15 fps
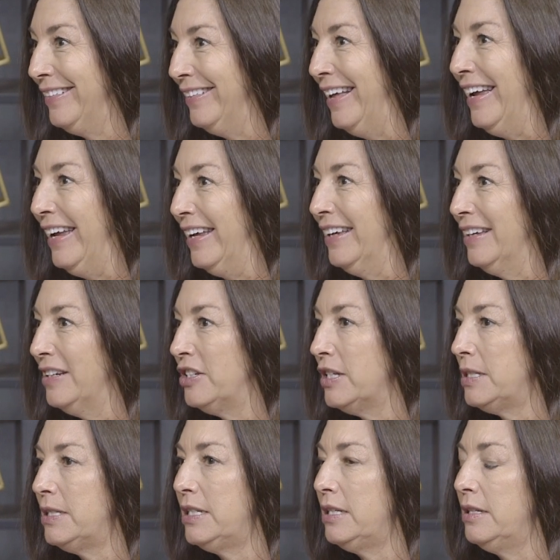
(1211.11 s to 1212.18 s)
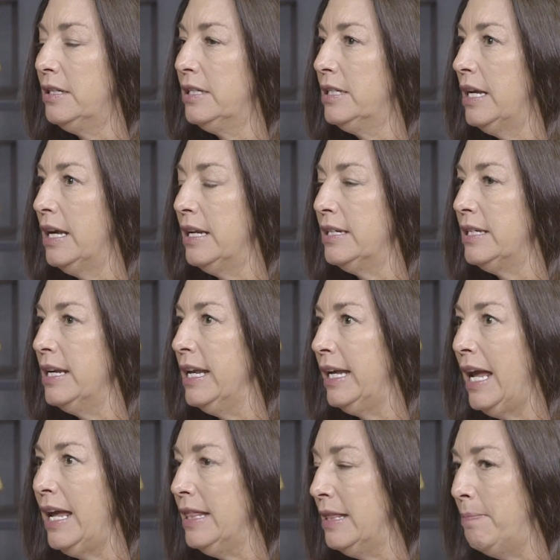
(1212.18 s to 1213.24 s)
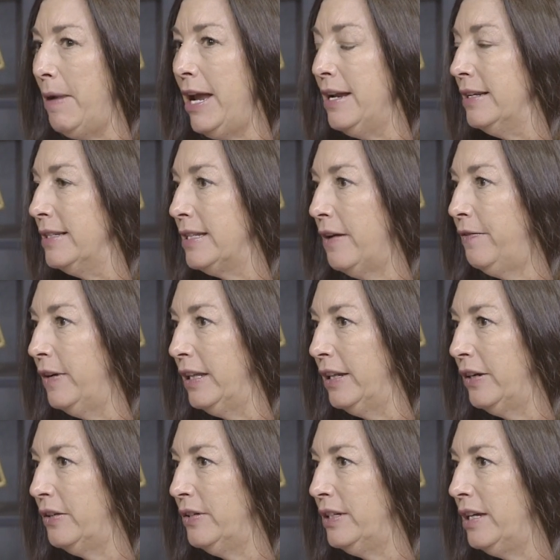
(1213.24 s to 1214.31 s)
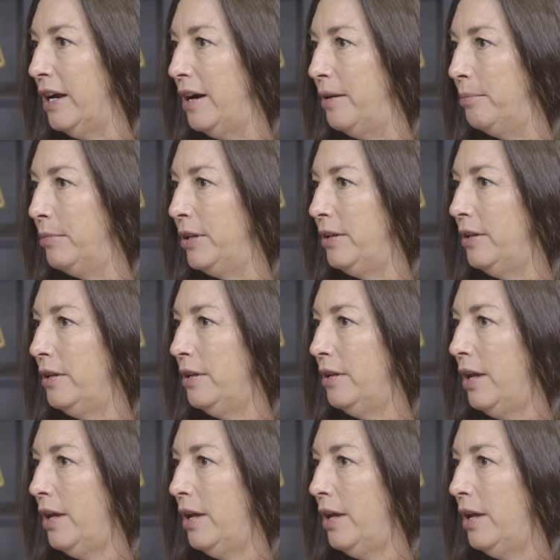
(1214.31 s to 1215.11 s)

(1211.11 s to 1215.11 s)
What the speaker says: Like, just to negate the pain and suffering that could come.